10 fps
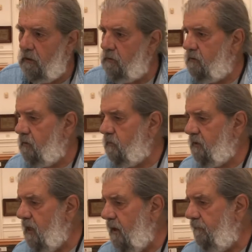in some
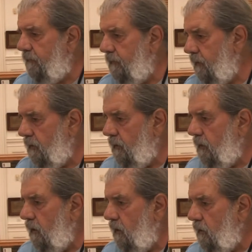stuff?
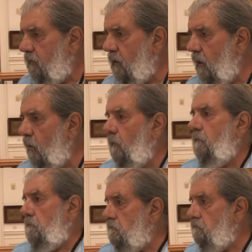So
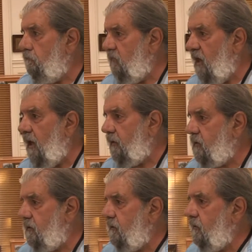
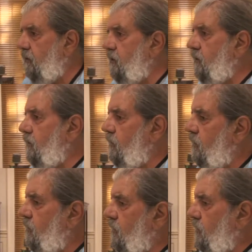yes, this
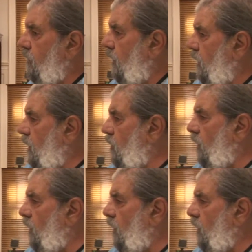is an